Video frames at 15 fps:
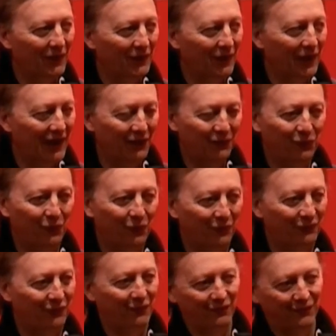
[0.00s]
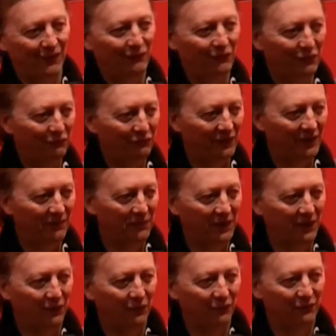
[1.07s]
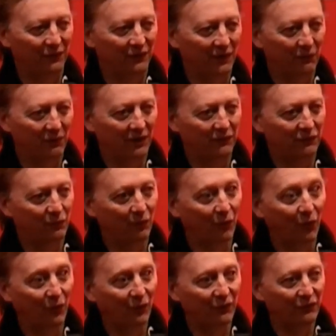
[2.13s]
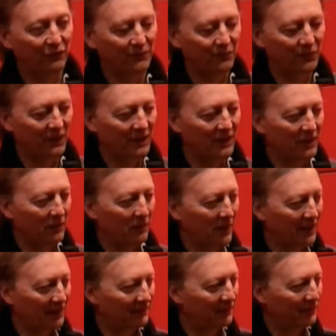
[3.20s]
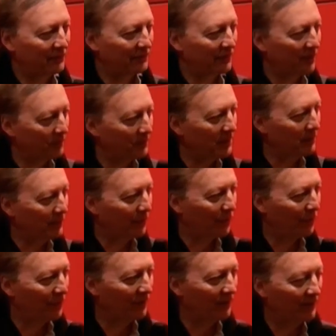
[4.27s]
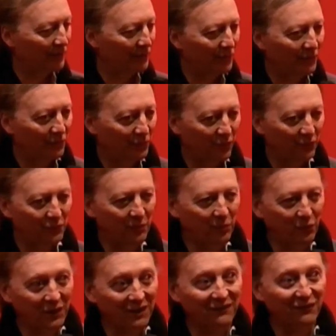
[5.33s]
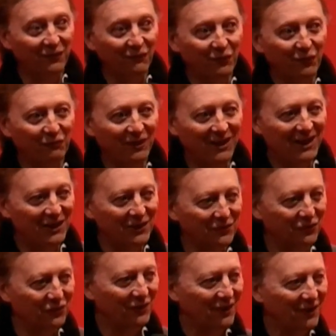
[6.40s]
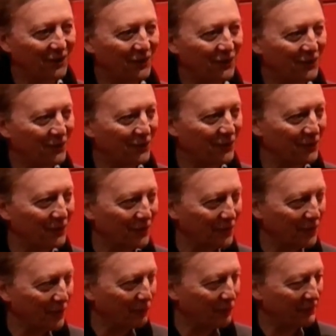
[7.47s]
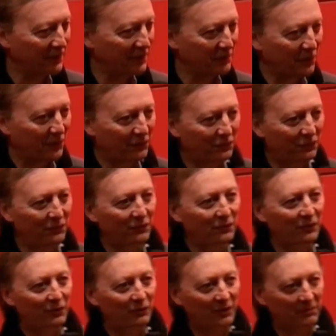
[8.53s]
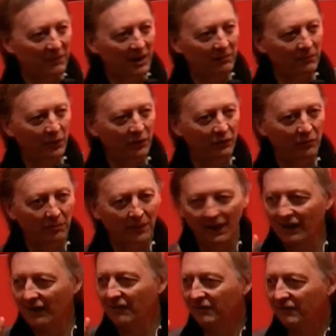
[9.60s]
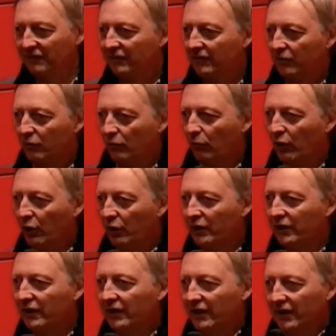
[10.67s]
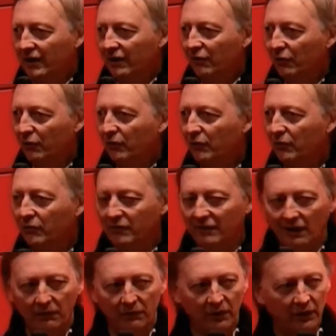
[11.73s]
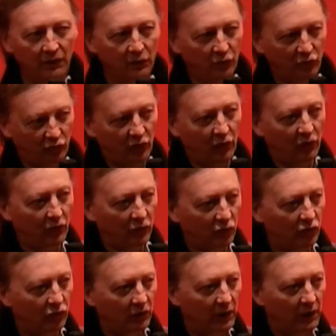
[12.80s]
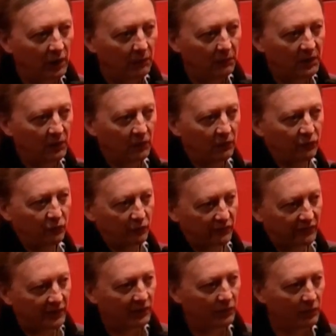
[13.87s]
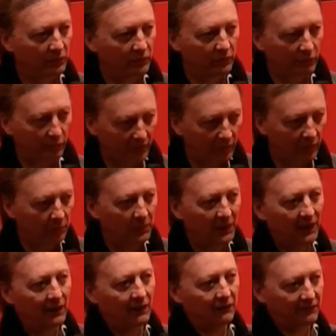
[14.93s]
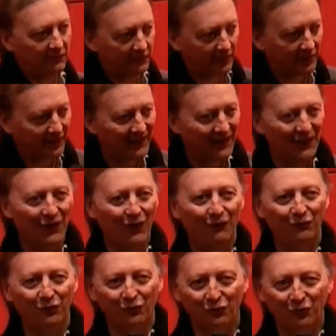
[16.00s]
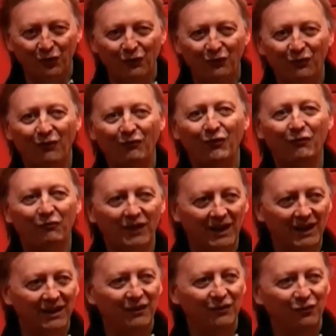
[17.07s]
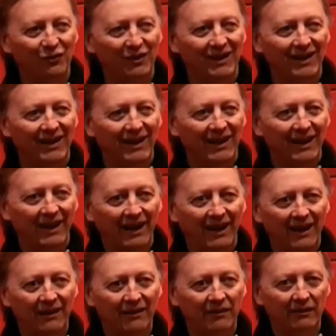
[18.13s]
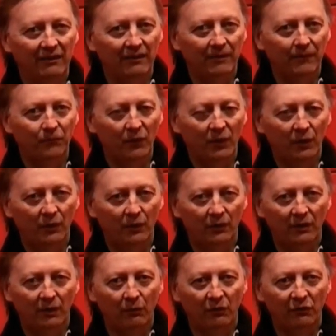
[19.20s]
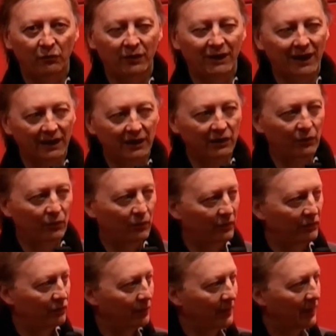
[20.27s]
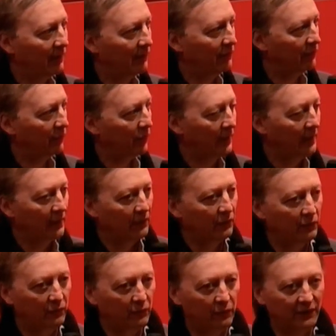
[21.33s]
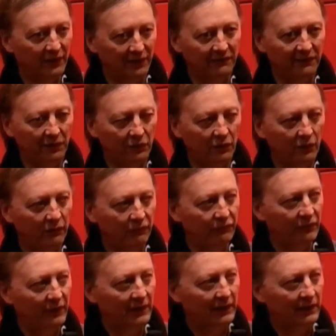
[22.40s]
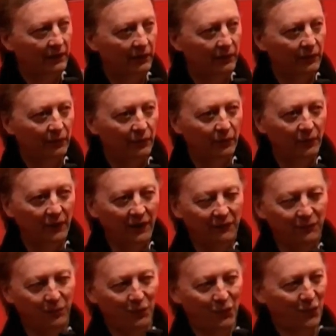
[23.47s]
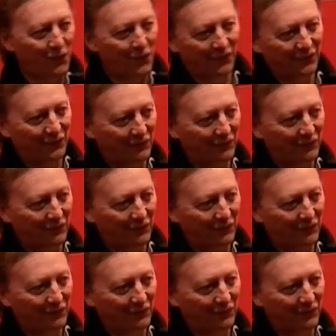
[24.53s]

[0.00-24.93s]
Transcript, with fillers: actors of the film because they were too old. But some people, the priest of the village, was able to remember the bells, the work in the church, because you see the real bells of the church of the village. And there was a carillon as well. So the Kirsanoff explore the